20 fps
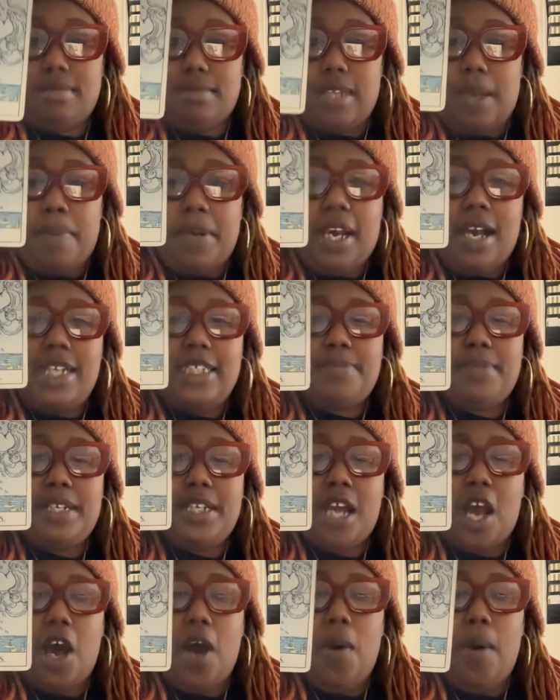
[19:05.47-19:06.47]
because we
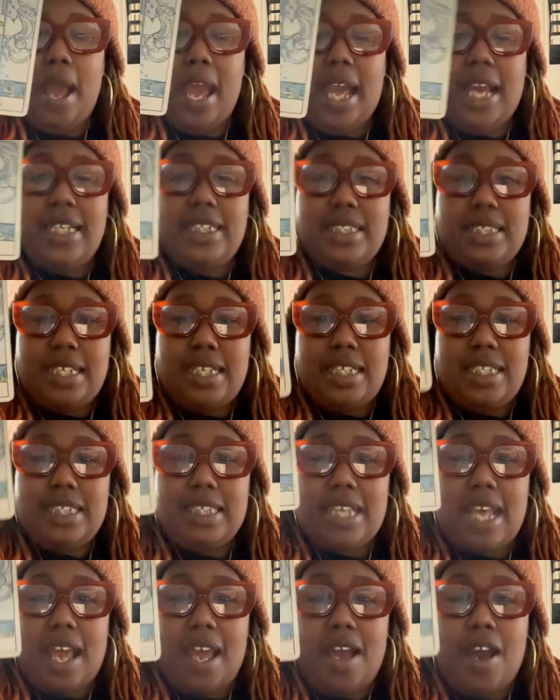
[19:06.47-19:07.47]
know
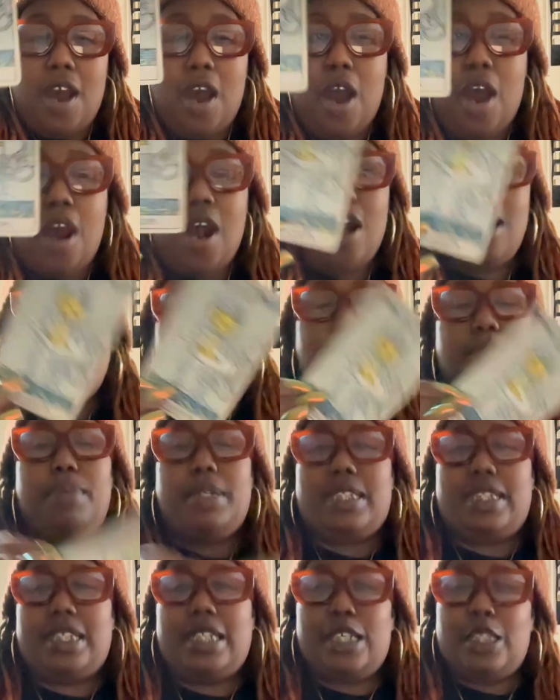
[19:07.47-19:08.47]
aces are the
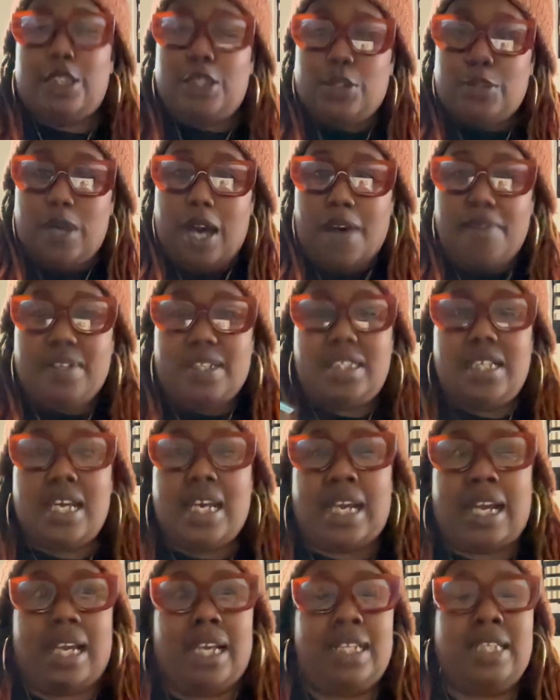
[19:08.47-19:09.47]
potential of a
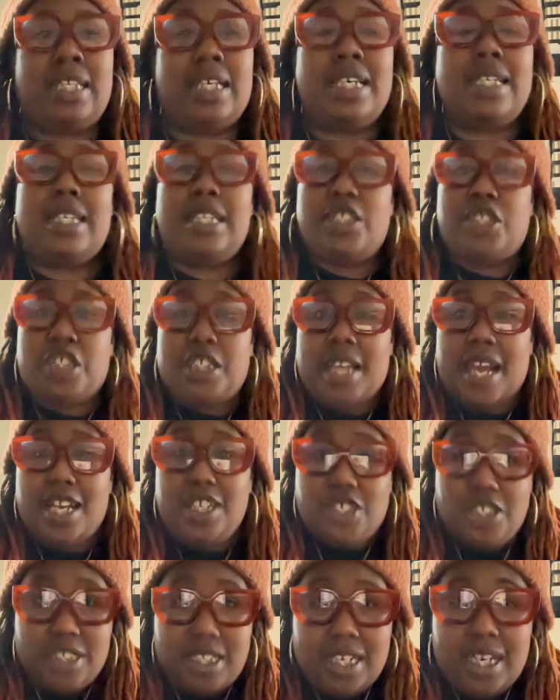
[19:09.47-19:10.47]
thing, the
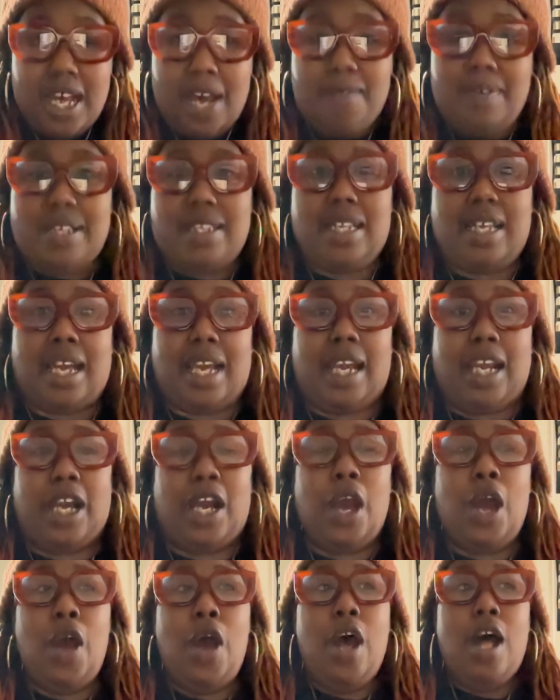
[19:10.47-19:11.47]
initiation of a thing,
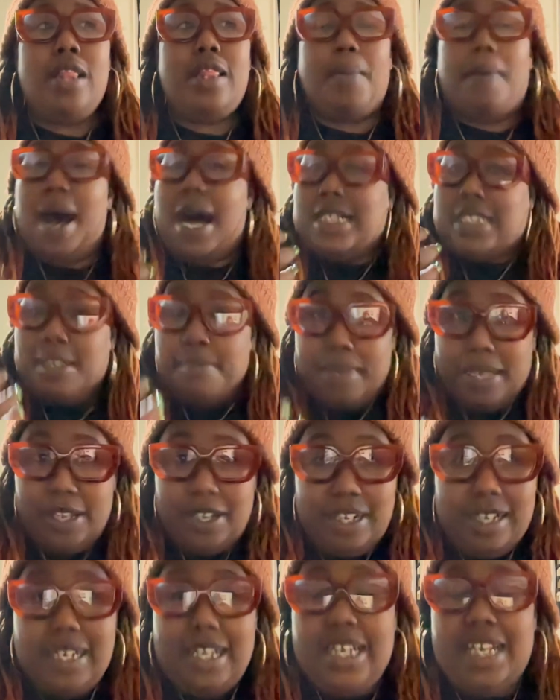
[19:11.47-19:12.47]
the
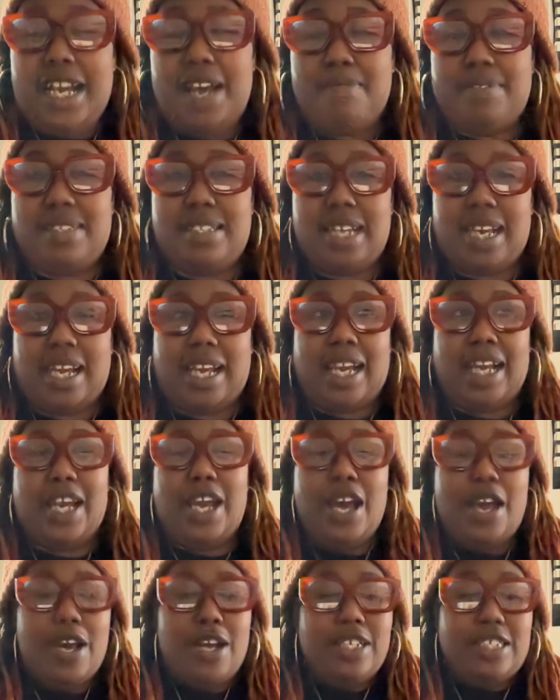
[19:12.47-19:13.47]
possibility of a thing.
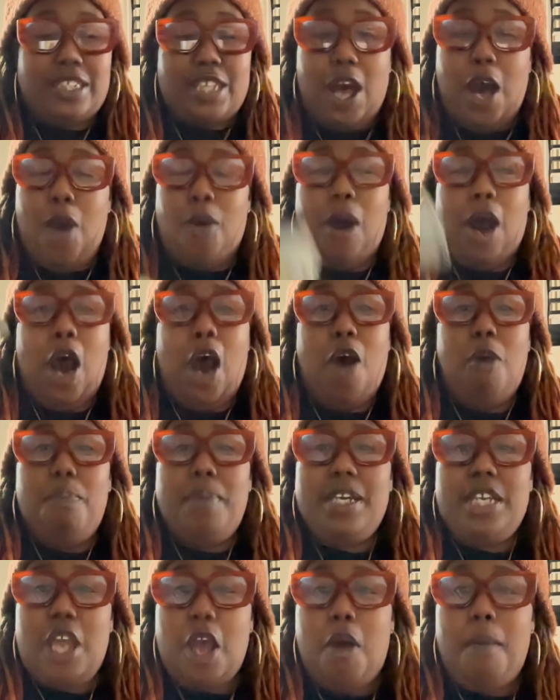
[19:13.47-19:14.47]
So
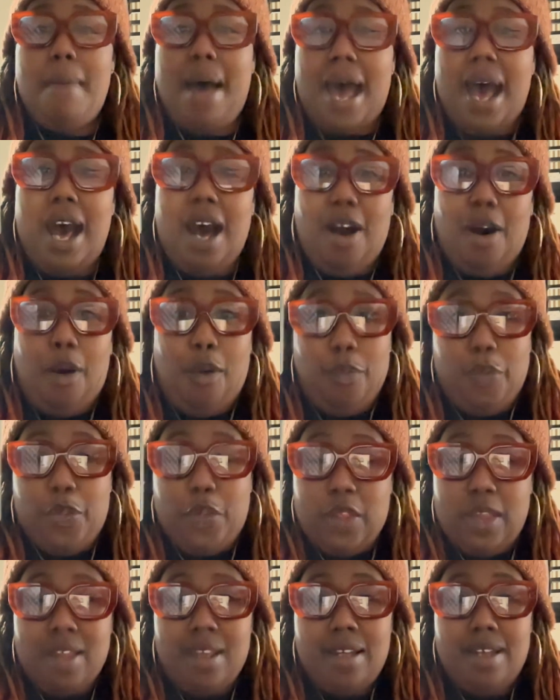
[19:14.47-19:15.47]
open your
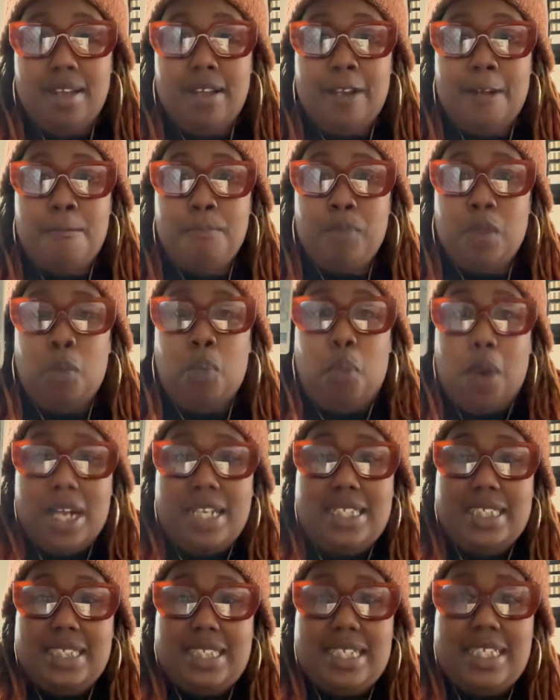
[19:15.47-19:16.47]
mouth.
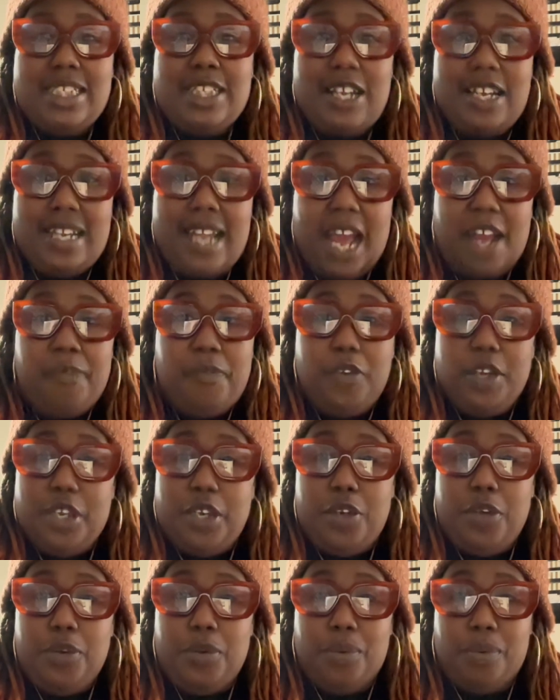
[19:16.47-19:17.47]
What does this look like for
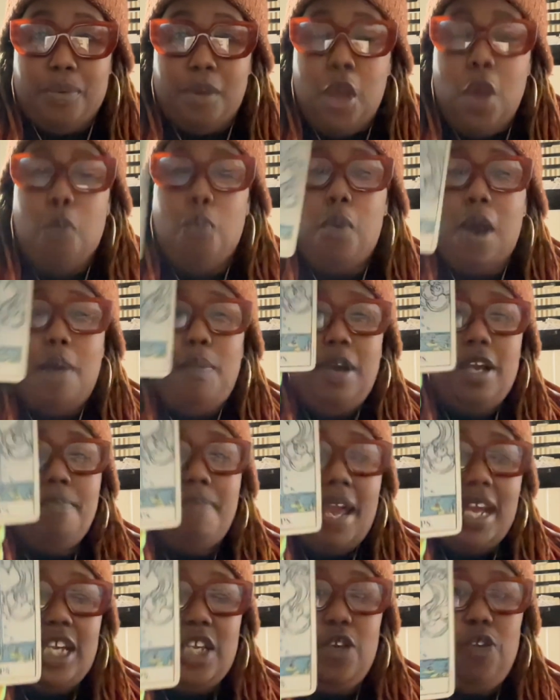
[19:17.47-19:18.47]
you? What would
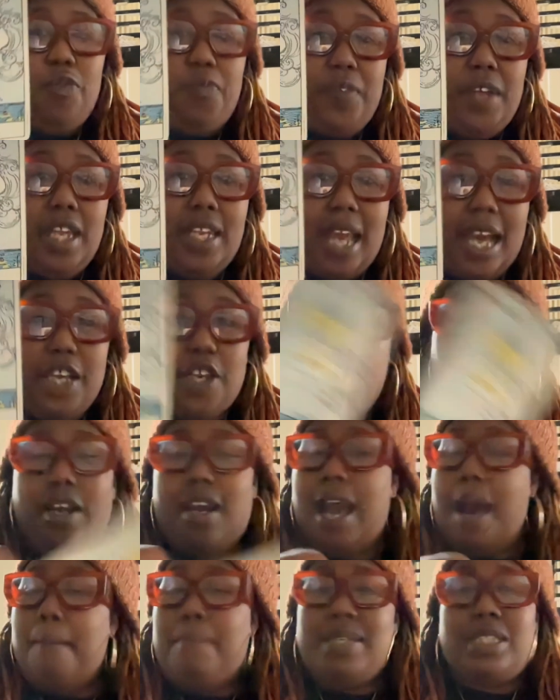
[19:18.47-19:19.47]
make you feel like your
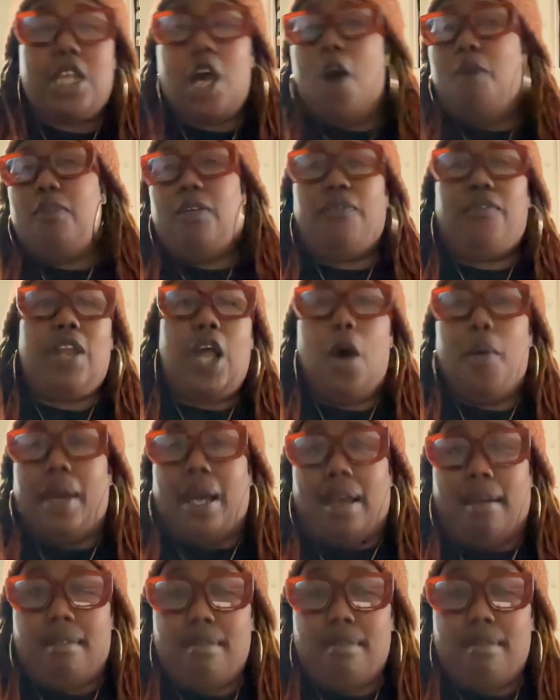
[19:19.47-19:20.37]
cup is overflowing?